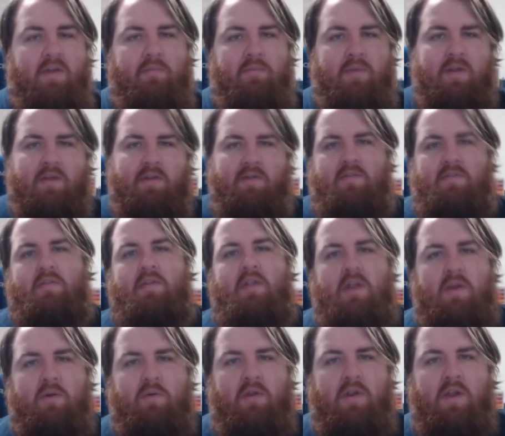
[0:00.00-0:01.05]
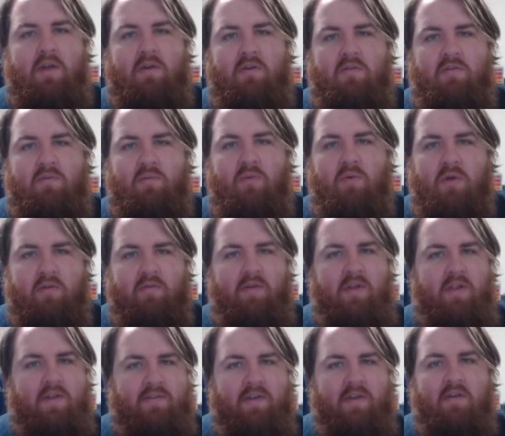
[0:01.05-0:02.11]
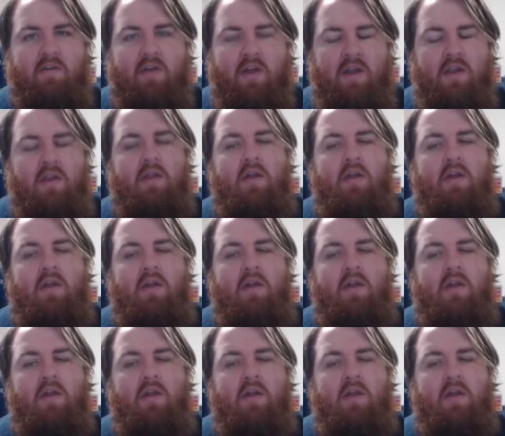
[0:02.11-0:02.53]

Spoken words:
because the liquid nails weren't really set right.